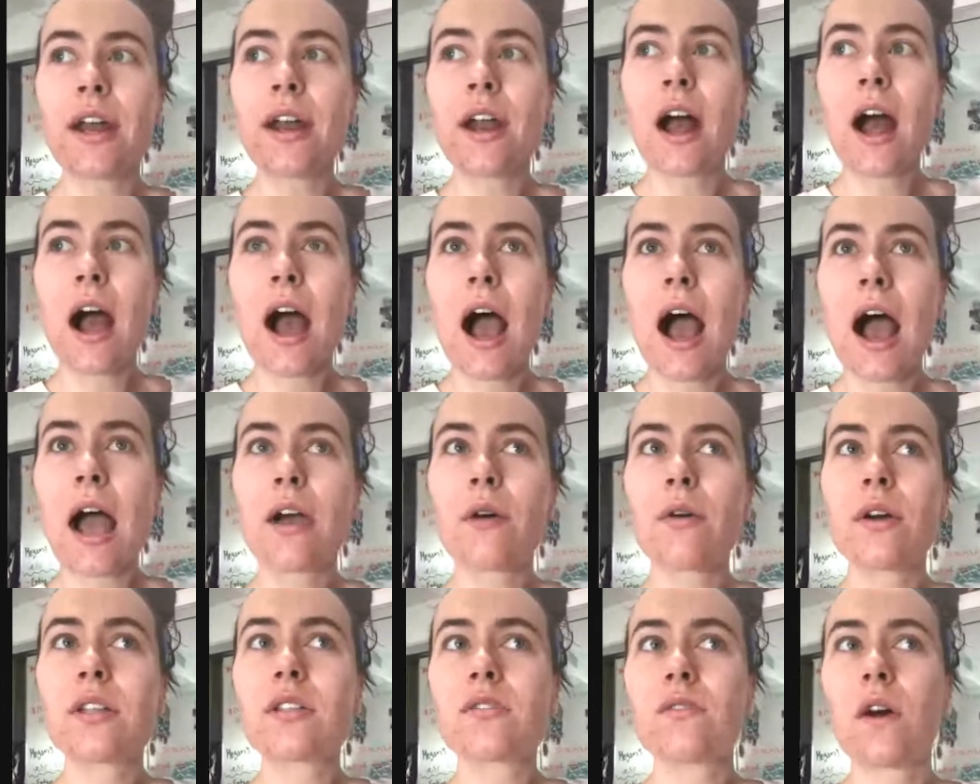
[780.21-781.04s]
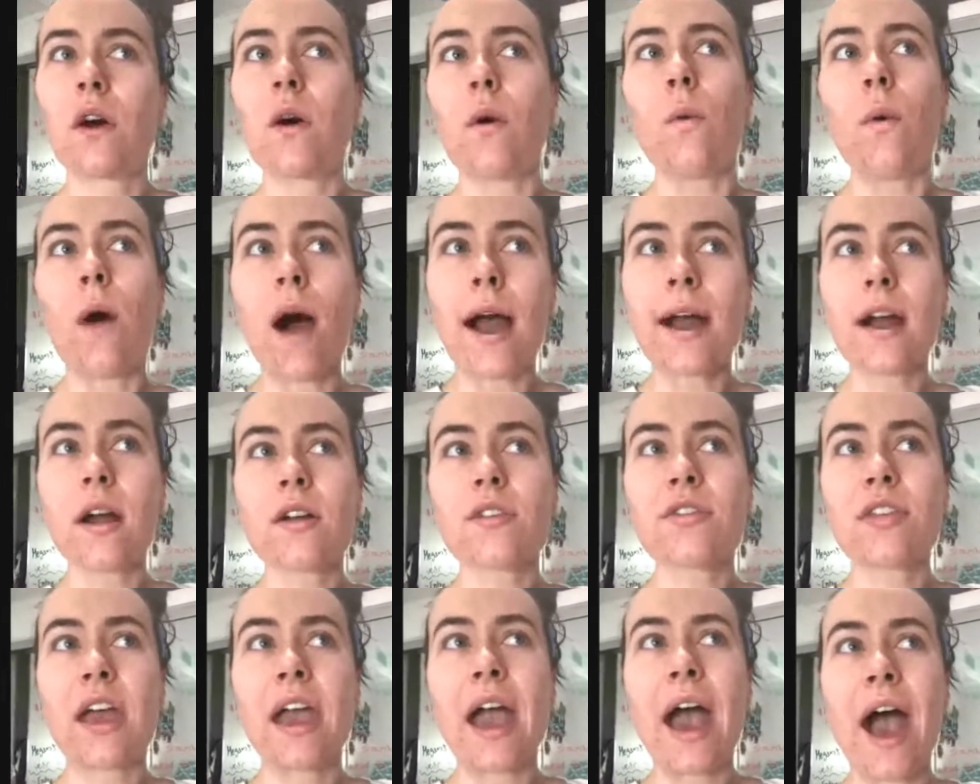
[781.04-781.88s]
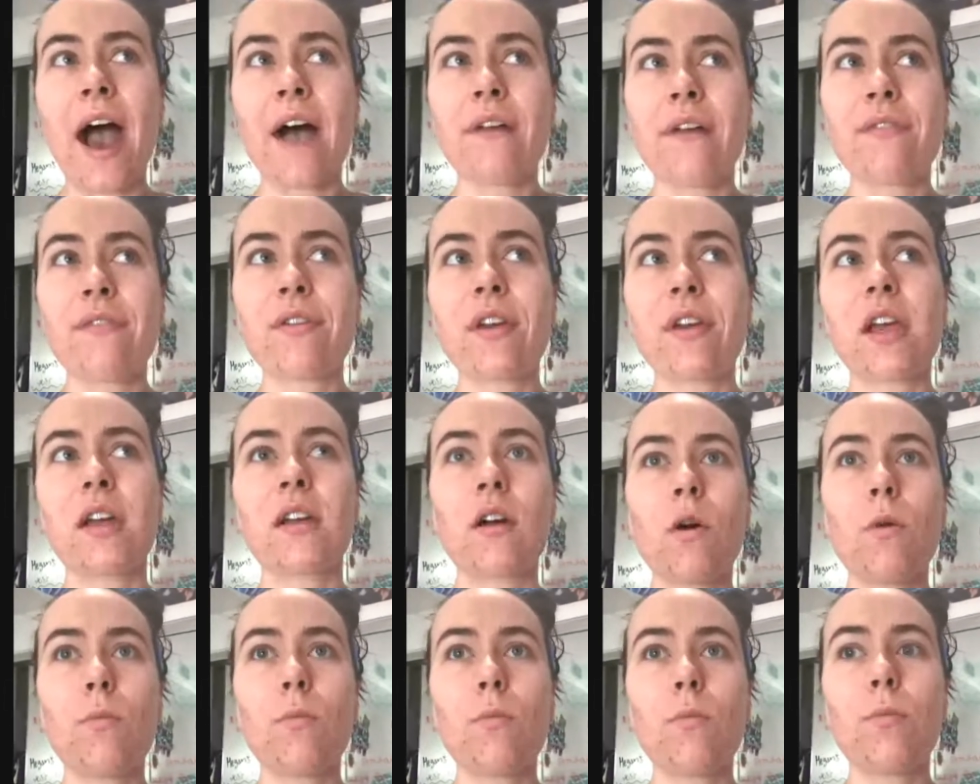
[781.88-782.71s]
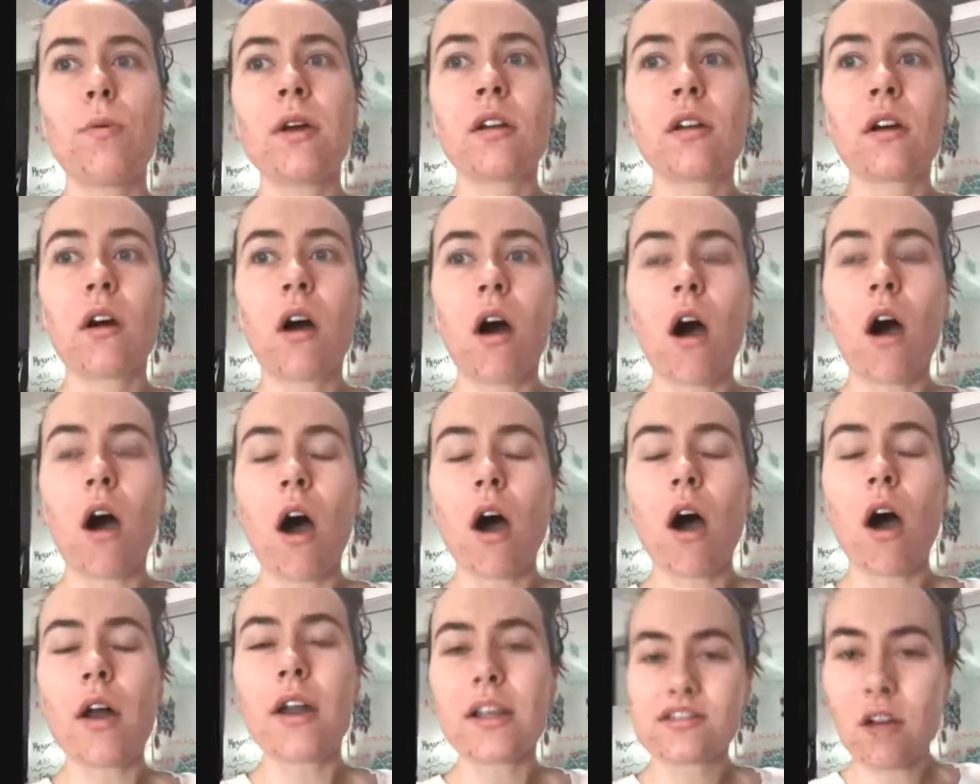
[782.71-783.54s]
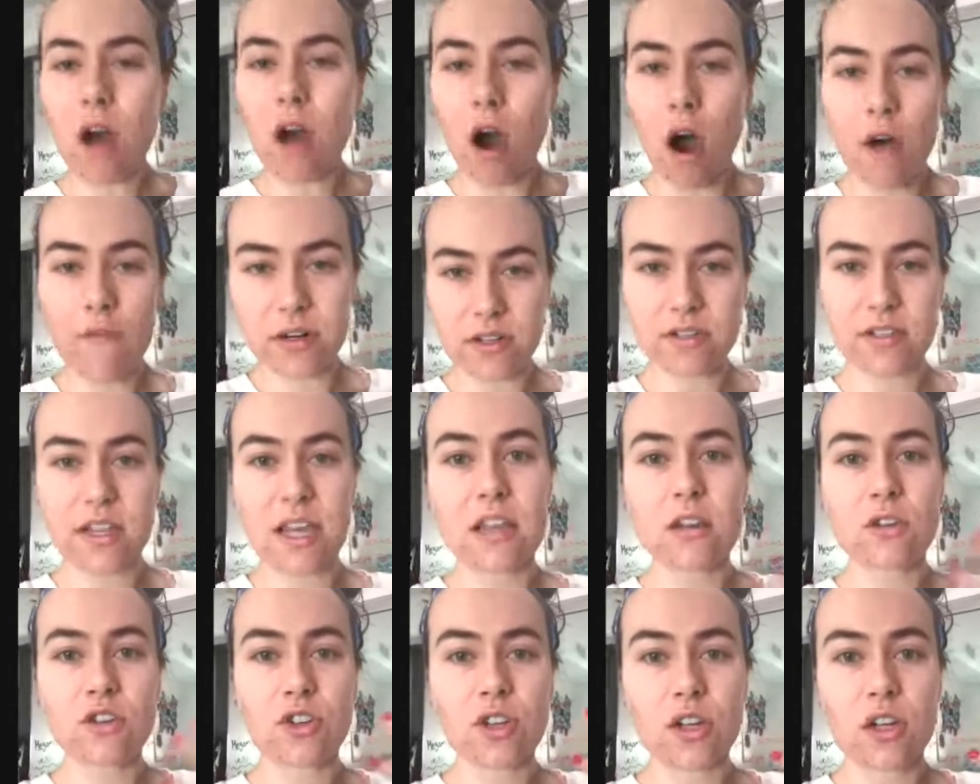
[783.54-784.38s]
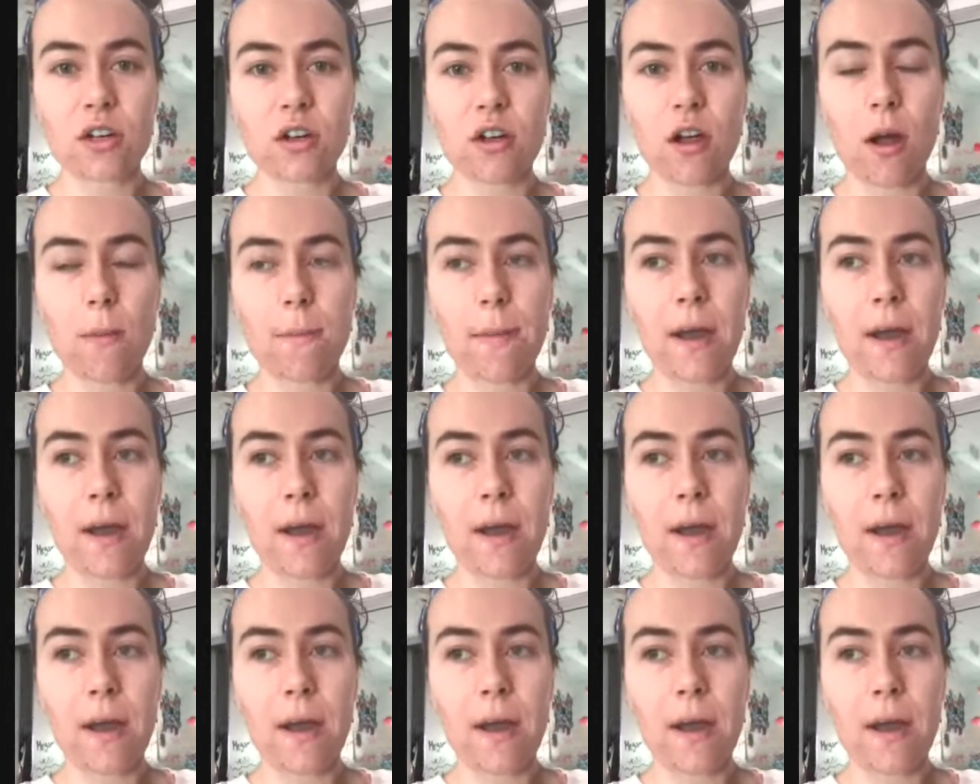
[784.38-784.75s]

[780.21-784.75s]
And I always felt, why aren't they having an open, honest conversation